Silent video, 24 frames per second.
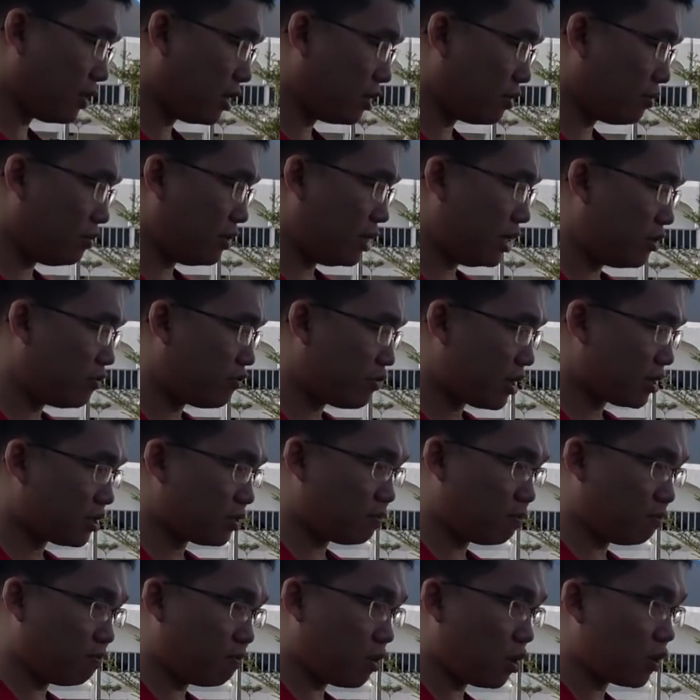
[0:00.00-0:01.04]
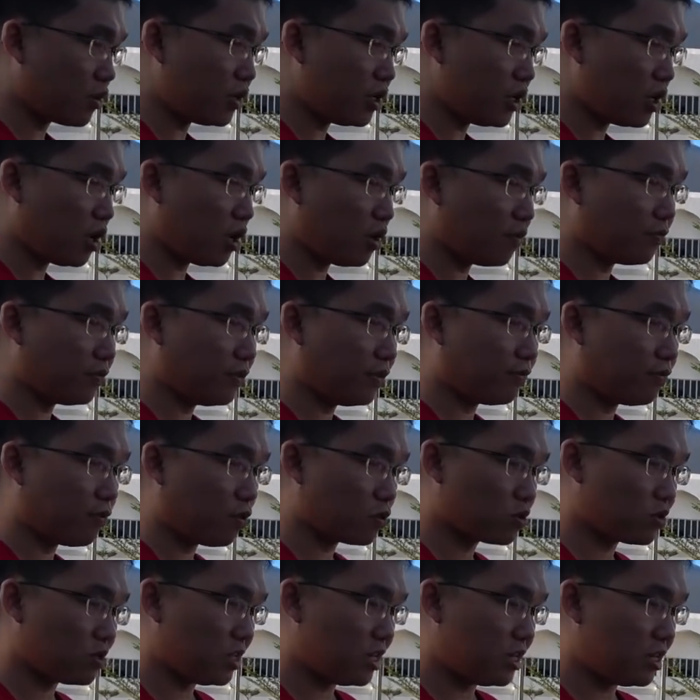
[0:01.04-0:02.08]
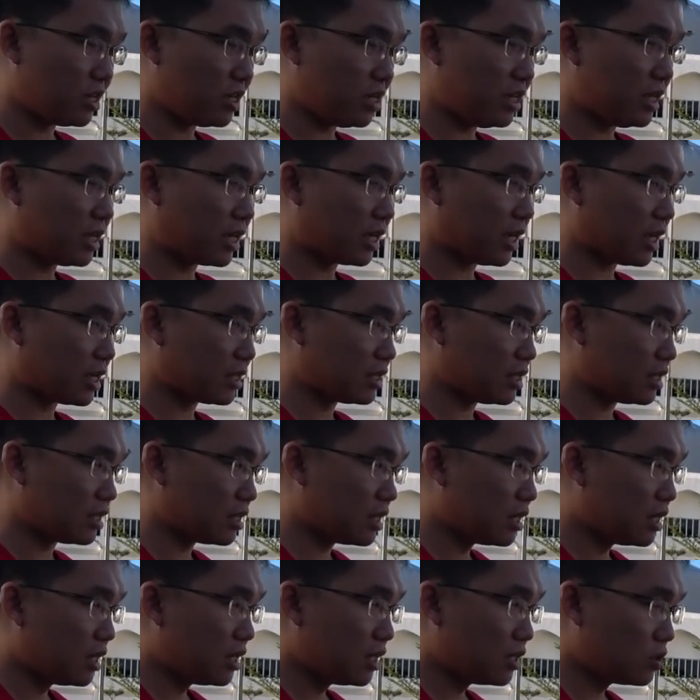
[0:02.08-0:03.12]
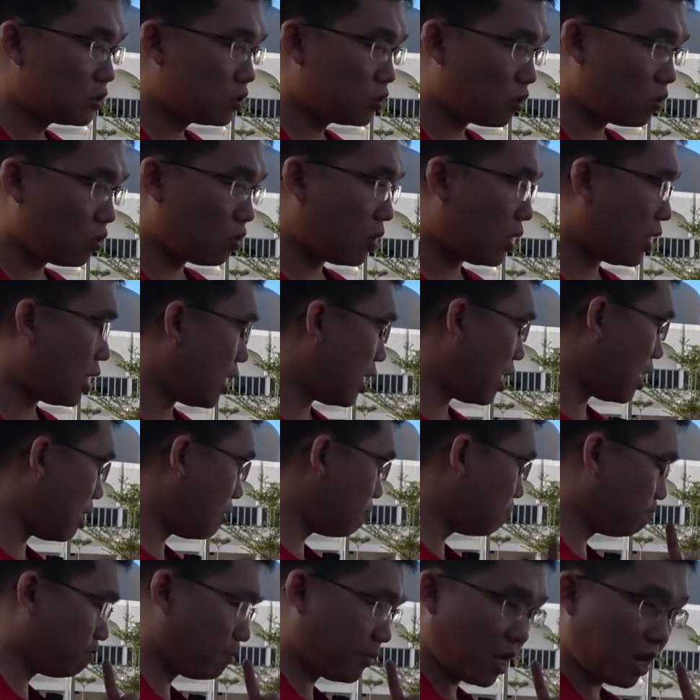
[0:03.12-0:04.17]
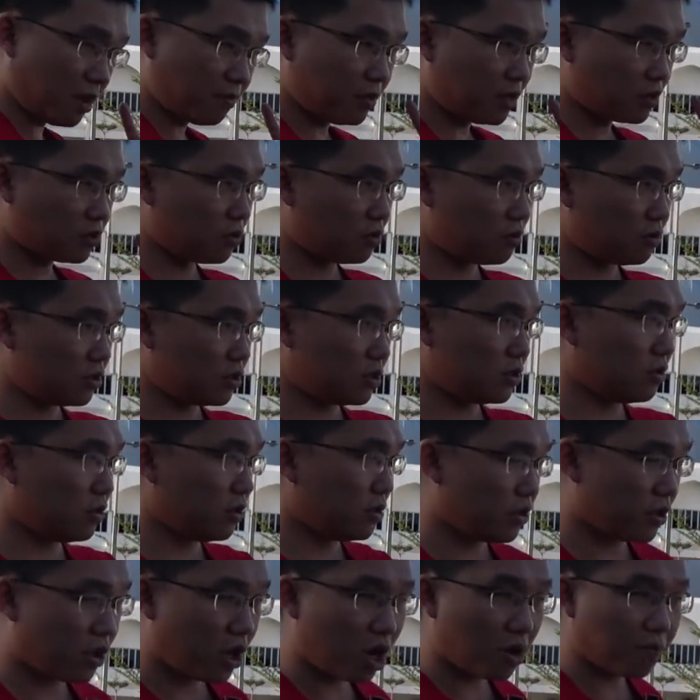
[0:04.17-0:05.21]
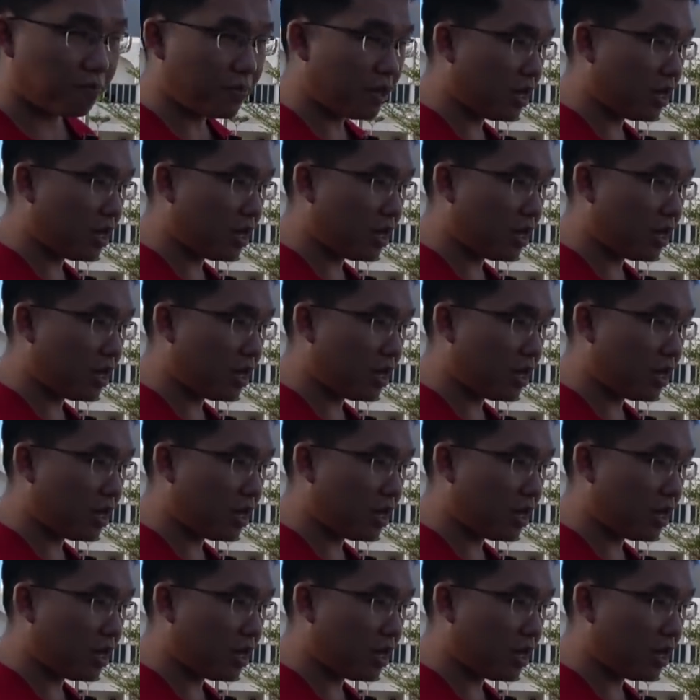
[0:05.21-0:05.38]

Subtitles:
redressed body of the 4-cylinder E-Classes. So I'm just going to hop